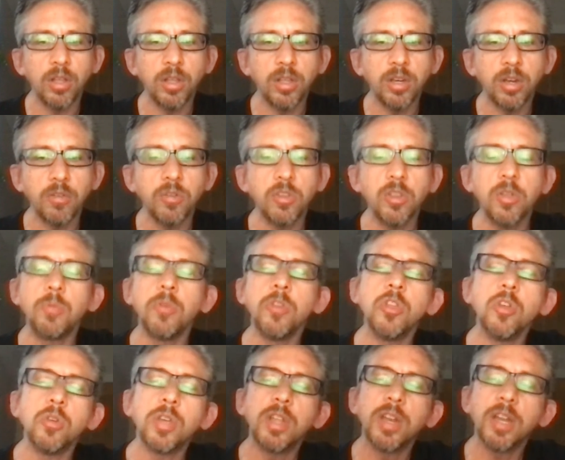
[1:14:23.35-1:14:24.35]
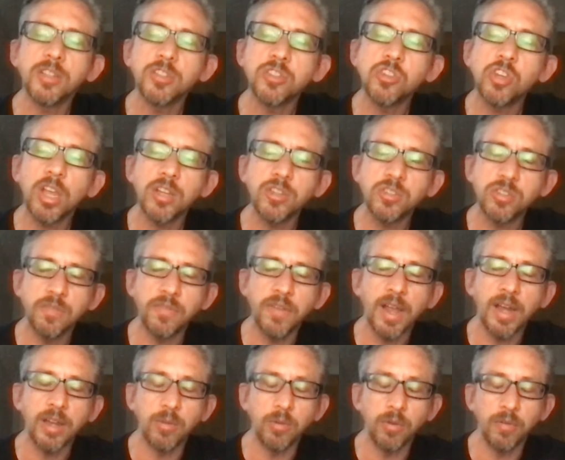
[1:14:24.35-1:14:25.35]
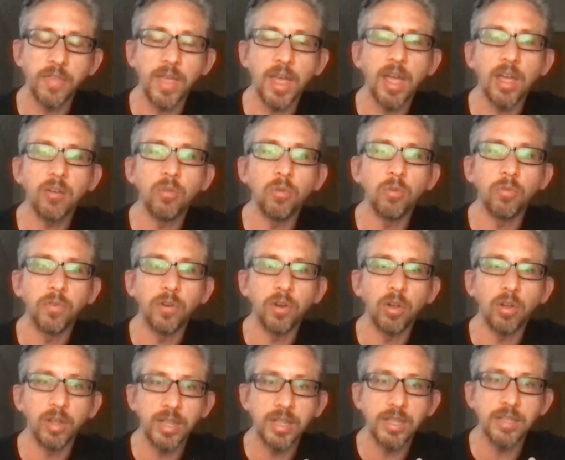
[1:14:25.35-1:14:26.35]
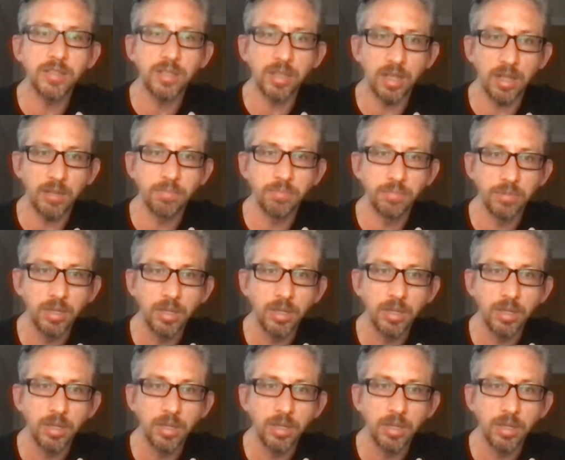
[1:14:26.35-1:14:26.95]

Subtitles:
You can exchange the value of that an awful lot easier,